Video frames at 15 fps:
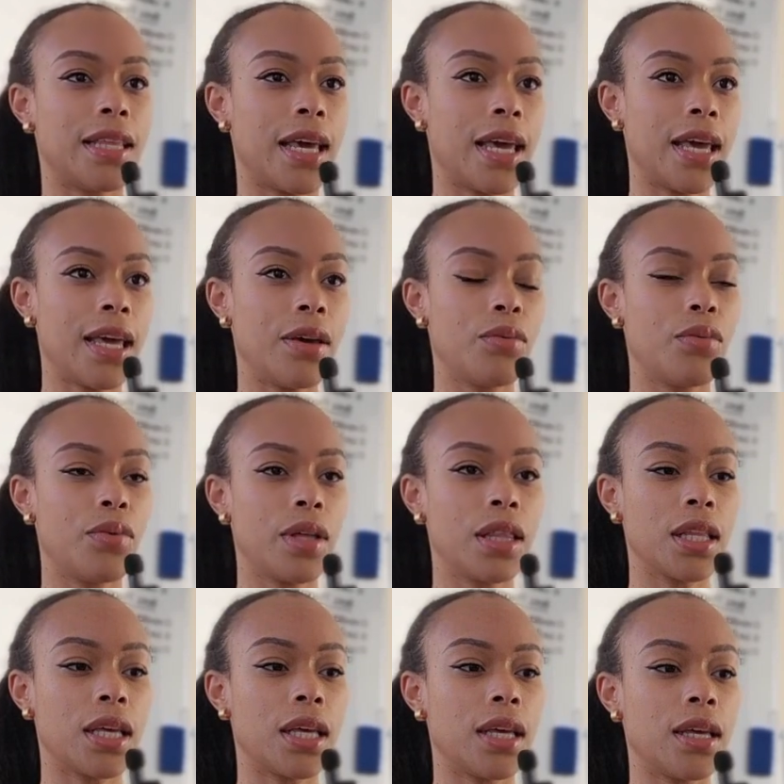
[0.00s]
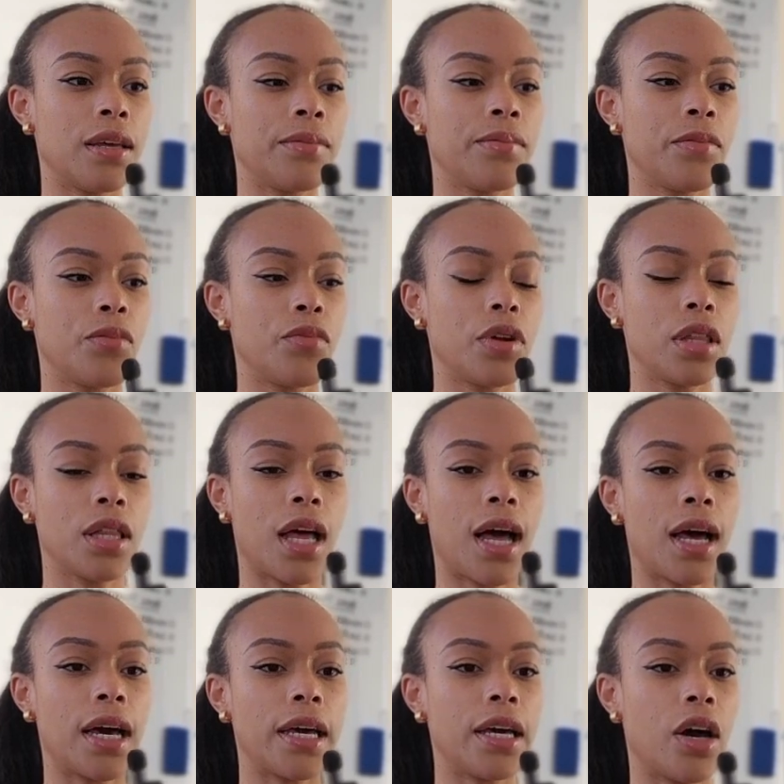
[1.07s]
They really
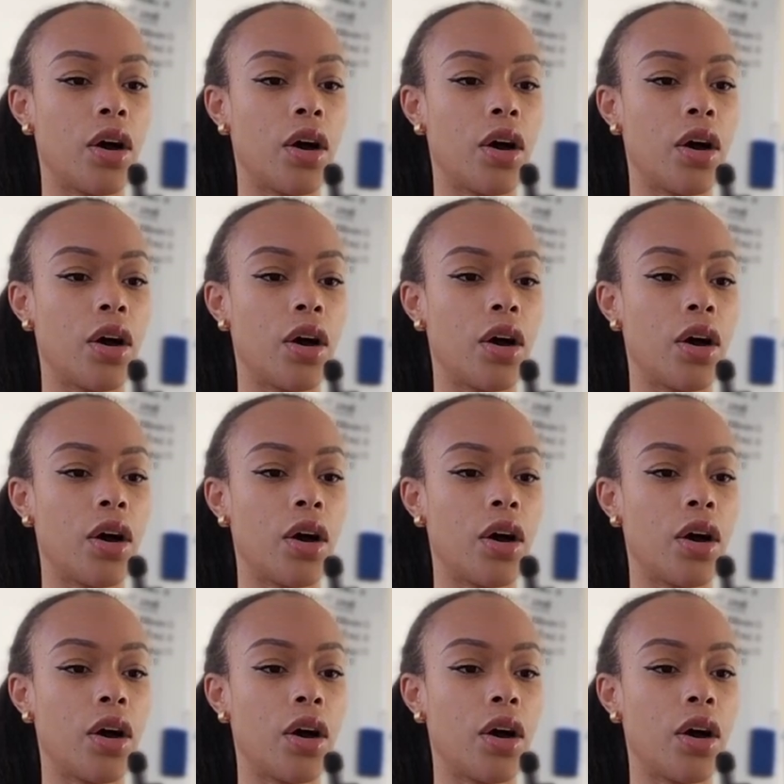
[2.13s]
rely